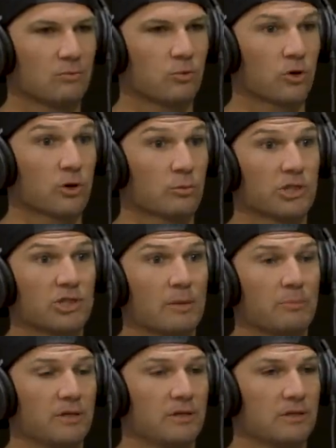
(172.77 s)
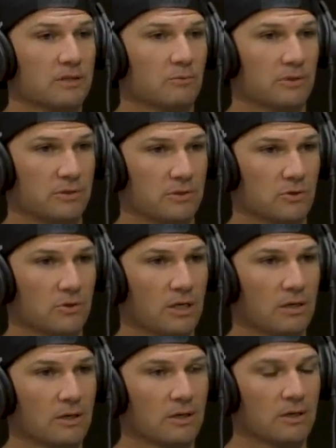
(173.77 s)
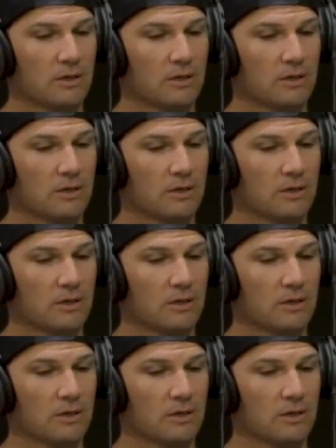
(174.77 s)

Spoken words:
working with the Japanese with Suzuki,